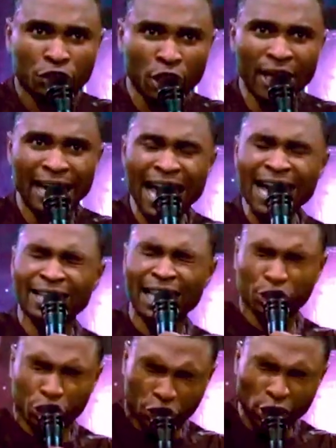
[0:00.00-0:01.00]
Delay,
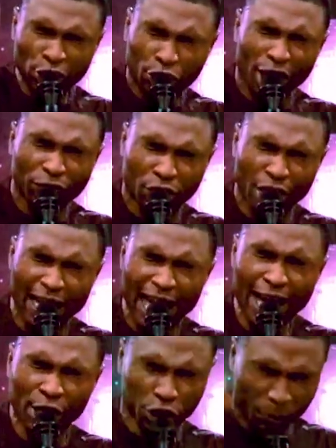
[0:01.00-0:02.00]
the siege of
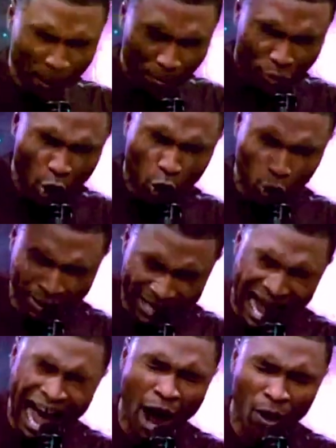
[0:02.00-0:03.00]
delay is being
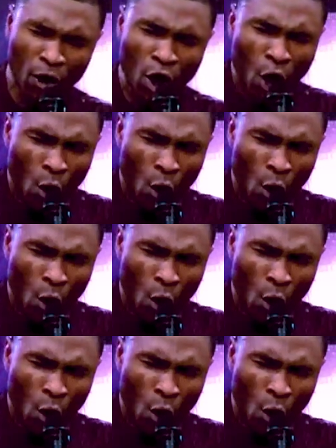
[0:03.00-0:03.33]
broken now.